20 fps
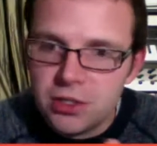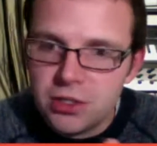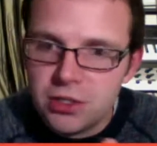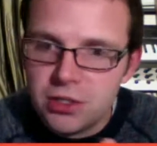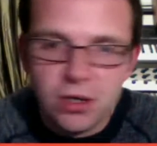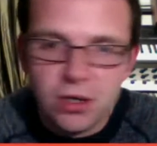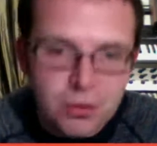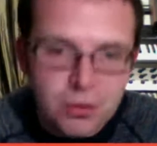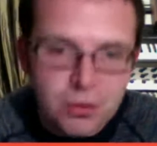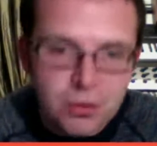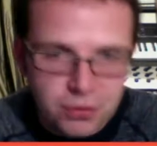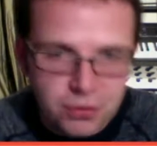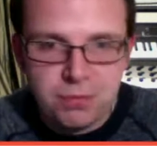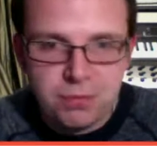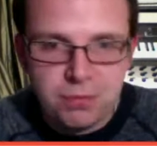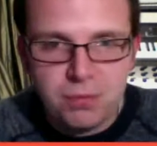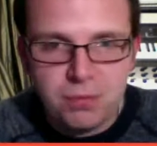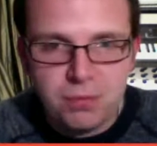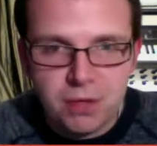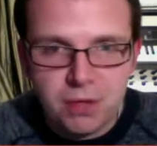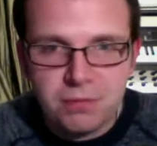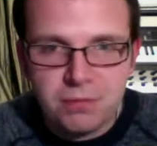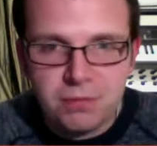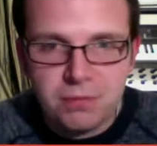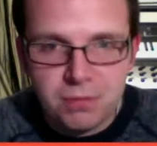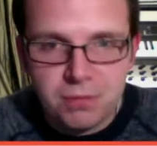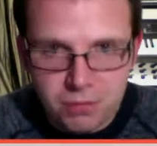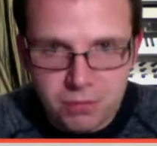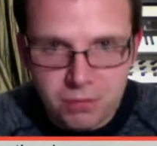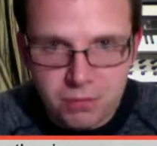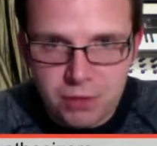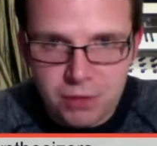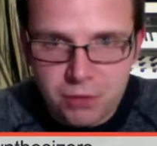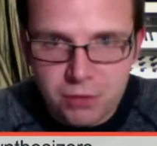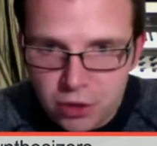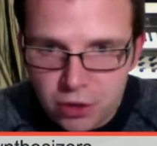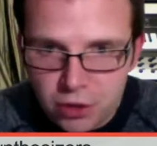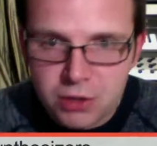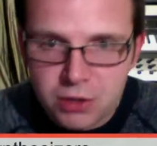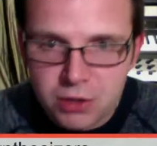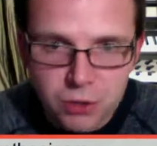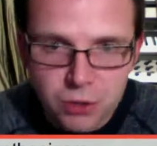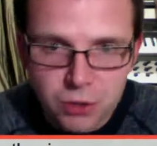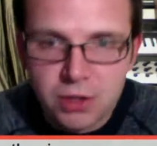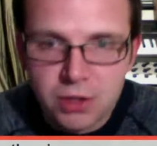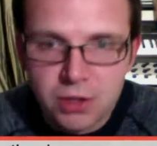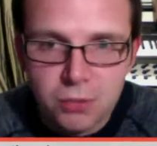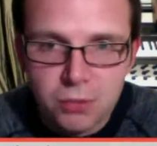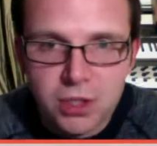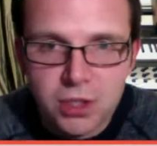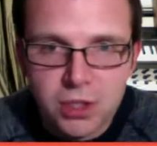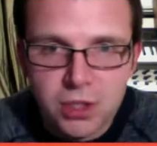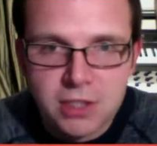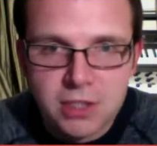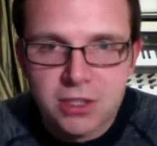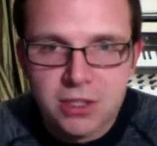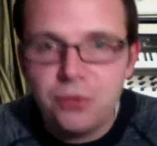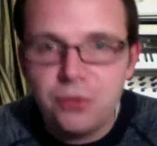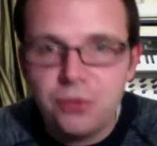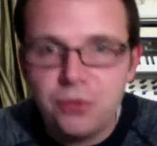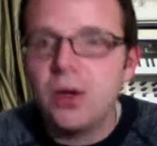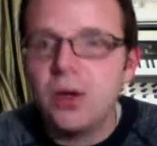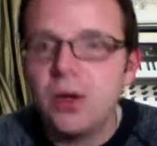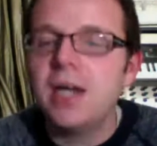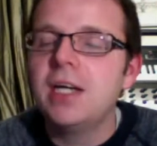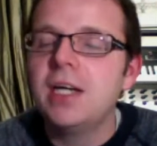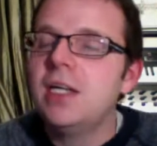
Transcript: I've got the working software.